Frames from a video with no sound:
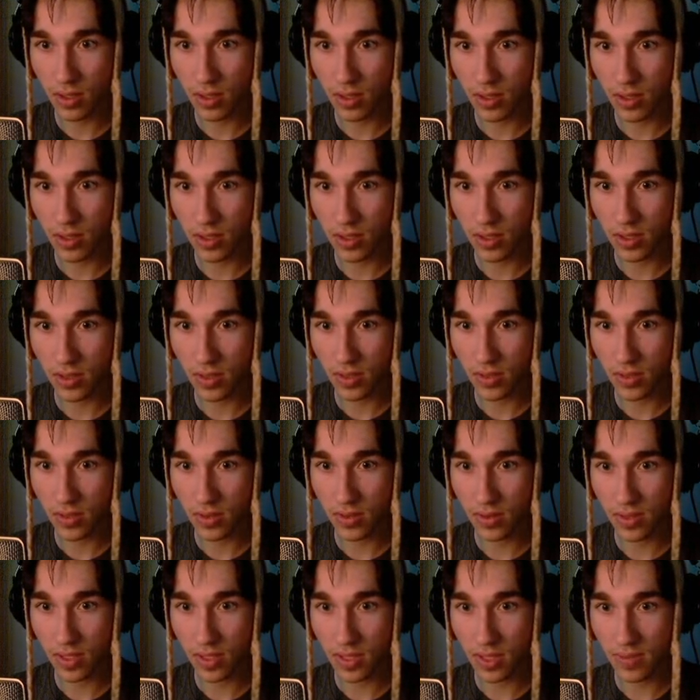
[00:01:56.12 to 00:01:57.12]
So
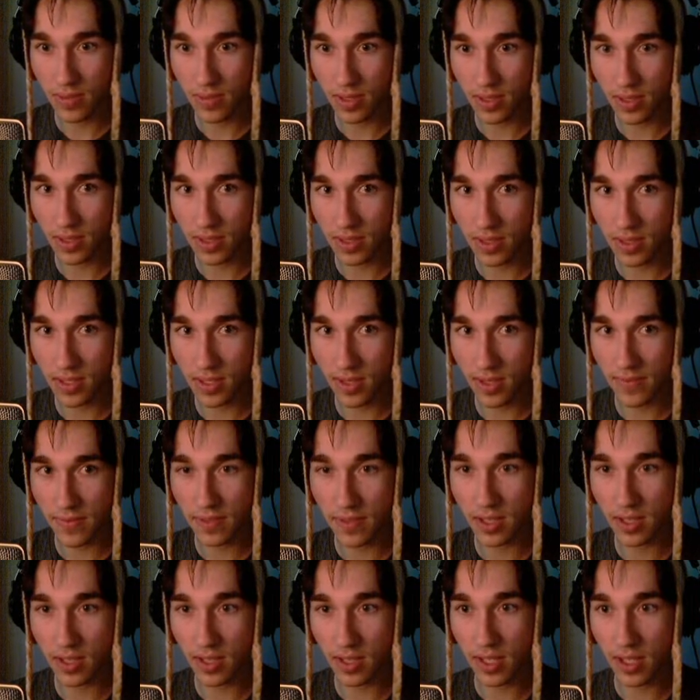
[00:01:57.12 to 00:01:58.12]
this place is
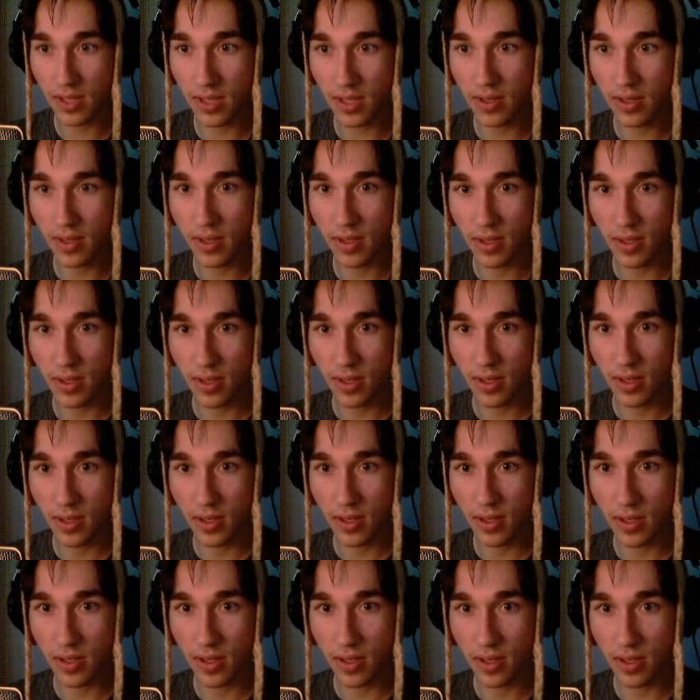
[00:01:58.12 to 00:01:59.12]
definitely
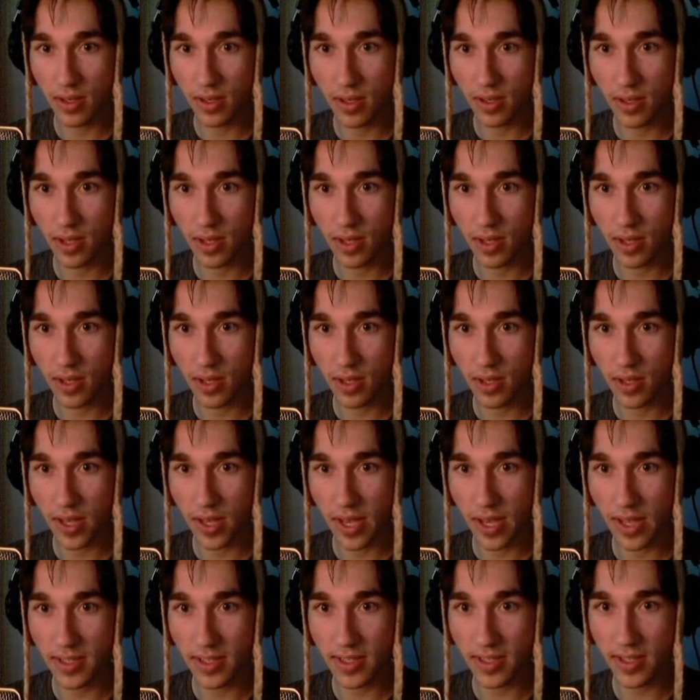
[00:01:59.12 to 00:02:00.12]

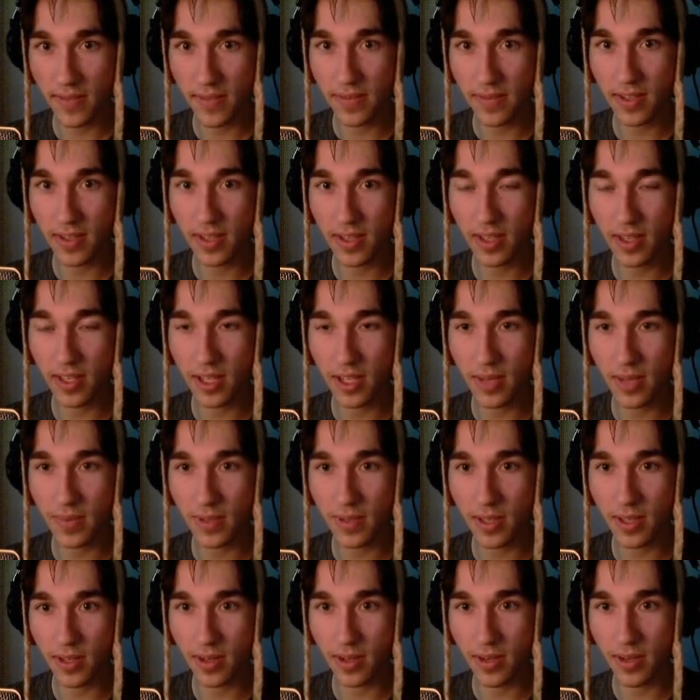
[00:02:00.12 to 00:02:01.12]
has definitely upped
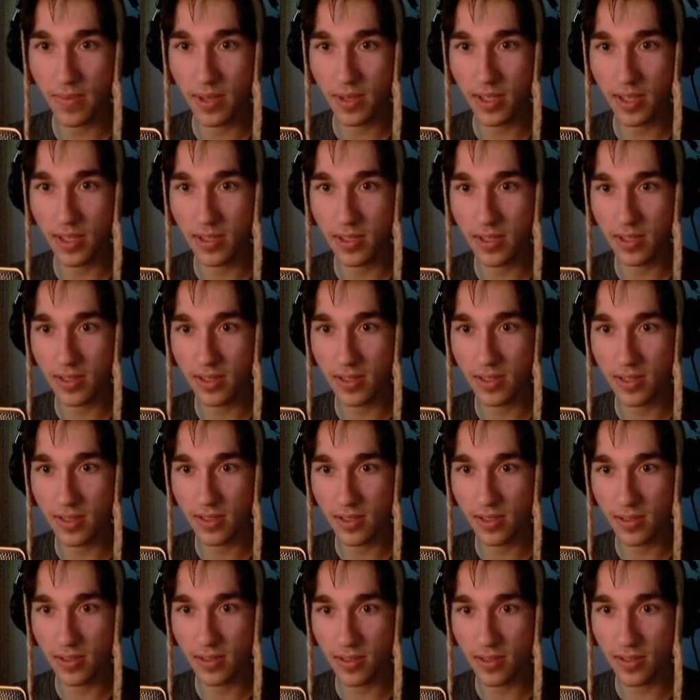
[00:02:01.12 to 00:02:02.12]
the creepiness
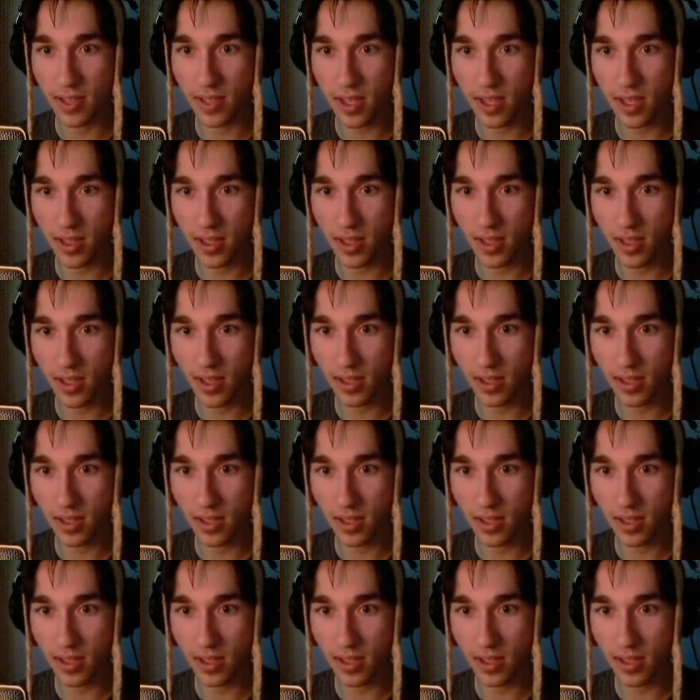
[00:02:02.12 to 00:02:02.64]
scale a